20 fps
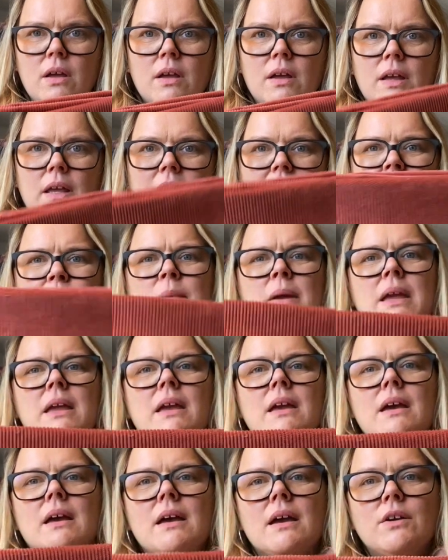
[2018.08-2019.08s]
Give
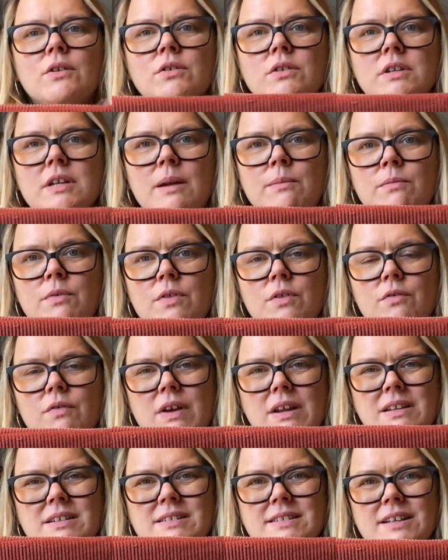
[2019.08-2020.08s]
me a good name for the
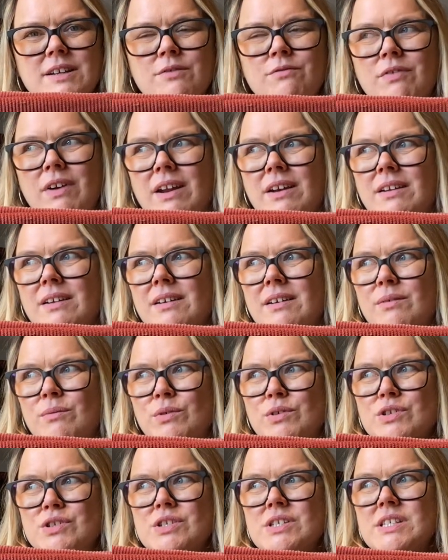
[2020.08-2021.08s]
red instead of red.
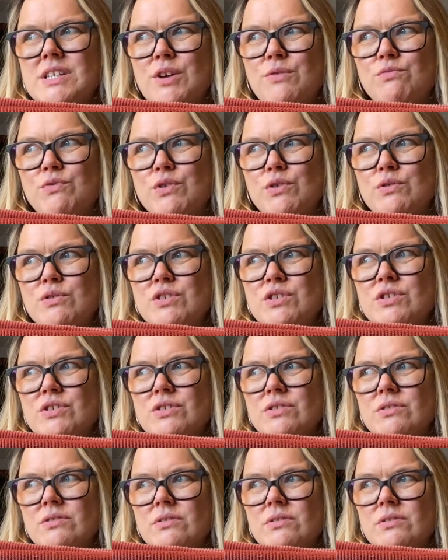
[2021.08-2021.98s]
Would you just say rouge?